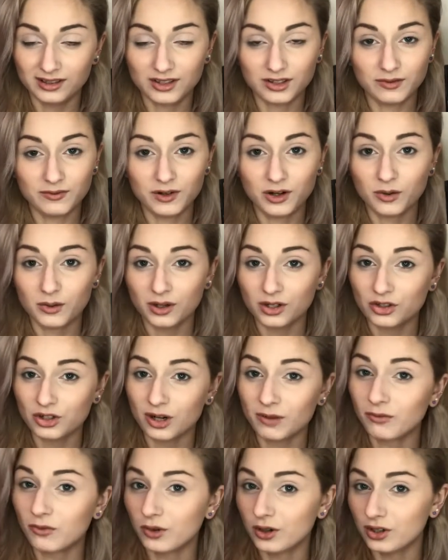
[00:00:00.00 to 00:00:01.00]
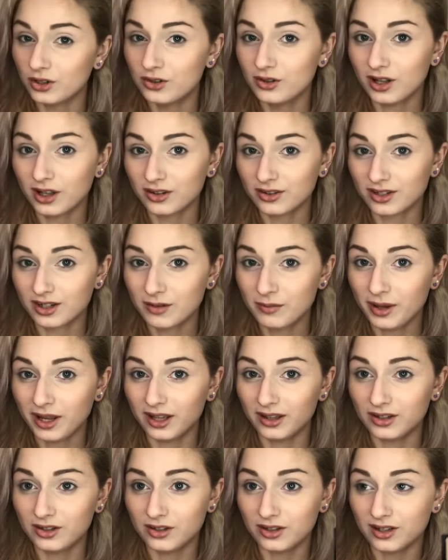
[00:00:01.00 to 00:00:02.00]
So if you don't want to drop $42 on a
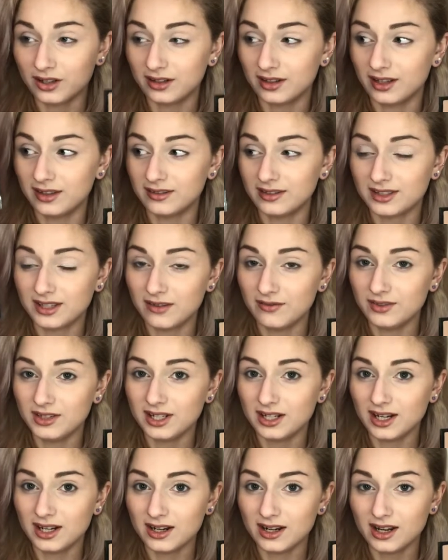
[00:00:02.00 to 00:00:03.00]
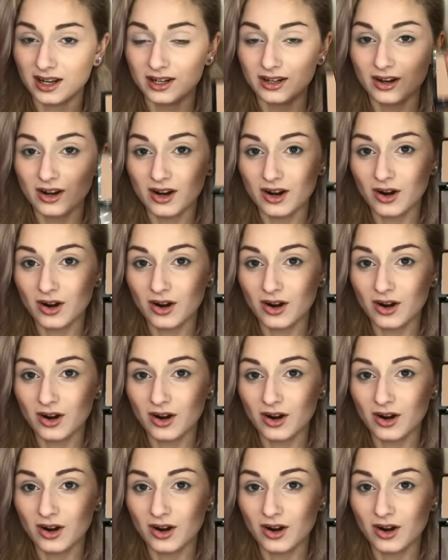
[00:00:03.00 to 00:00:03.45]
palette, you can get the $17.99